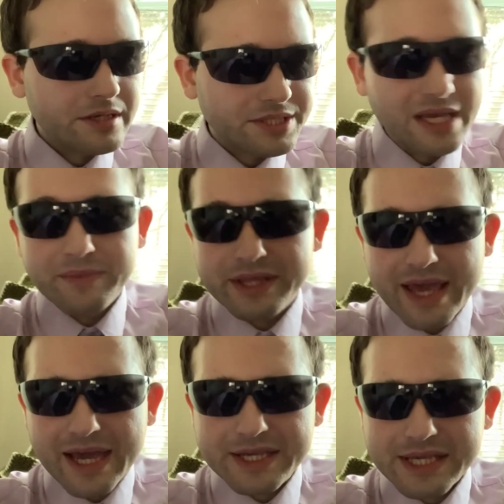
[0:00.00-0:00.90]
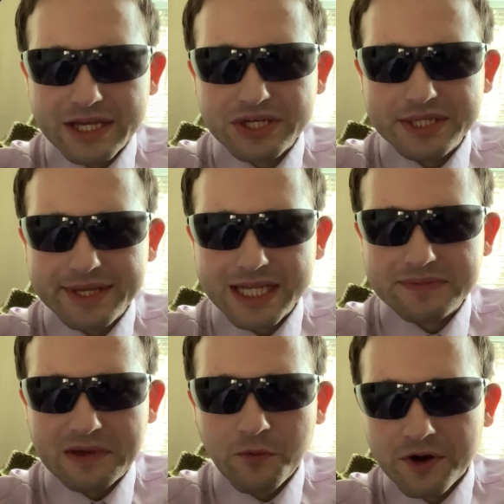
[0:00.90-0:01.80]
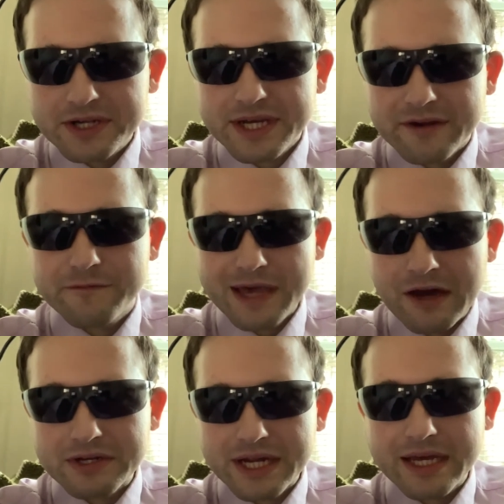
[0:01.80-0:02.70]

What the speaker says: some of the accusations against me weren't unfounded.